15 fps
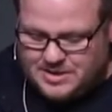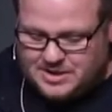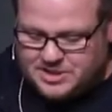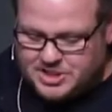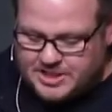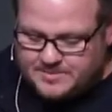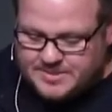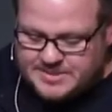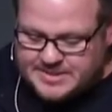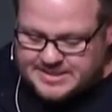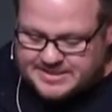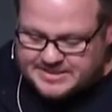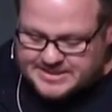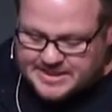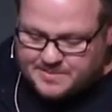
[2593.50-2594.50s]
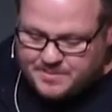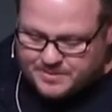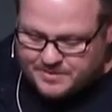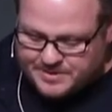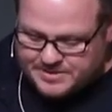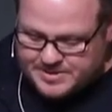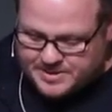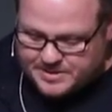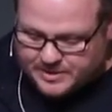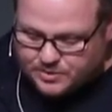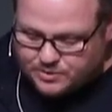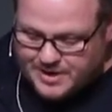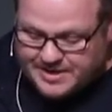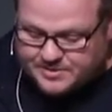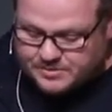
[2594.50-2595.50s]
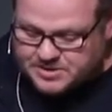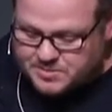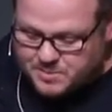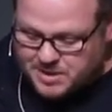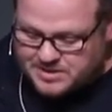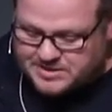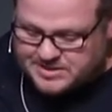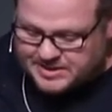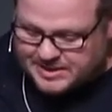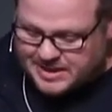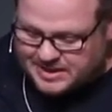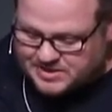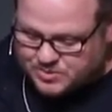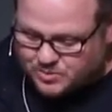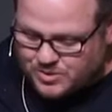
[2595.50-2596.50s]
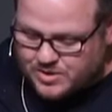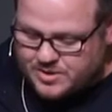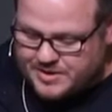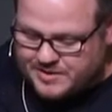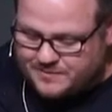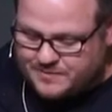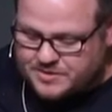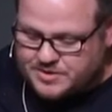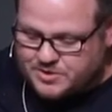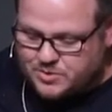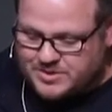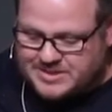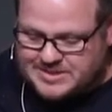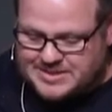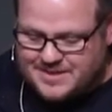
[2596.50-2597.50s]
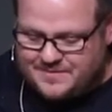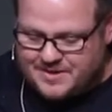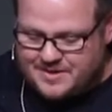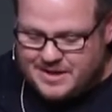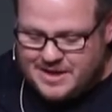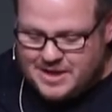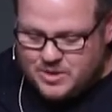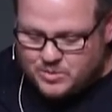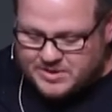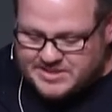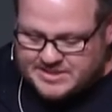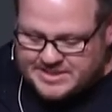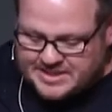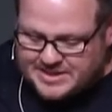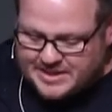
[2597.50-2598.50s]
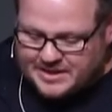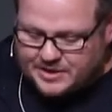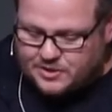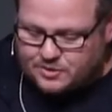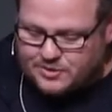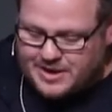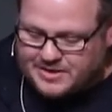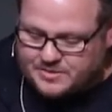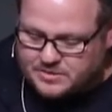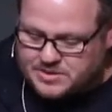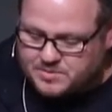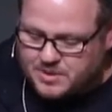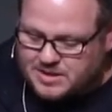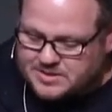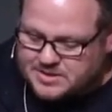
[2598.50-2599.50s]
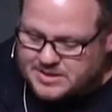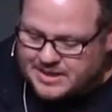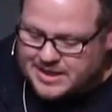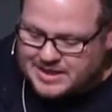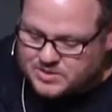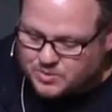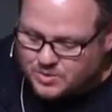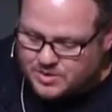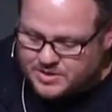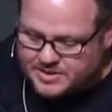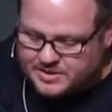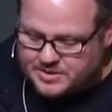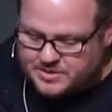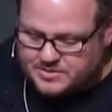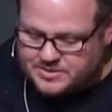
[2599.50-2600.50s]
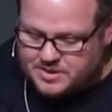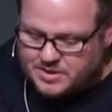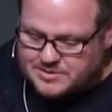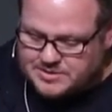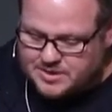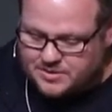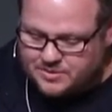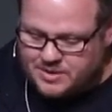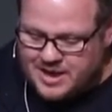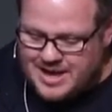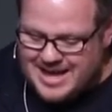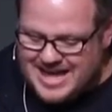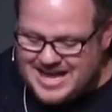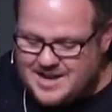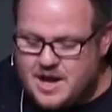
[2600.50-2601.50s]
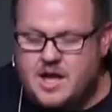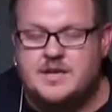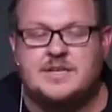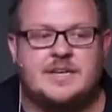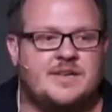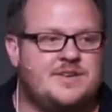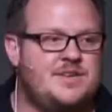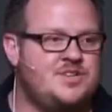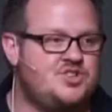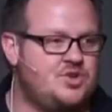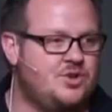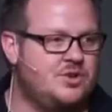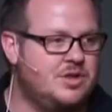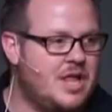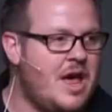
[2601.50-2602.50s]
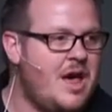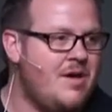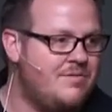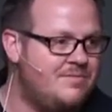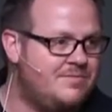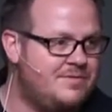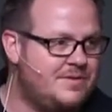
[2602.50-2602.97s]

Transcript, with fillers: James digs deeper into the correct response to God's word. In verse 27, we see that a correct response to God's word includes also an unconditional love.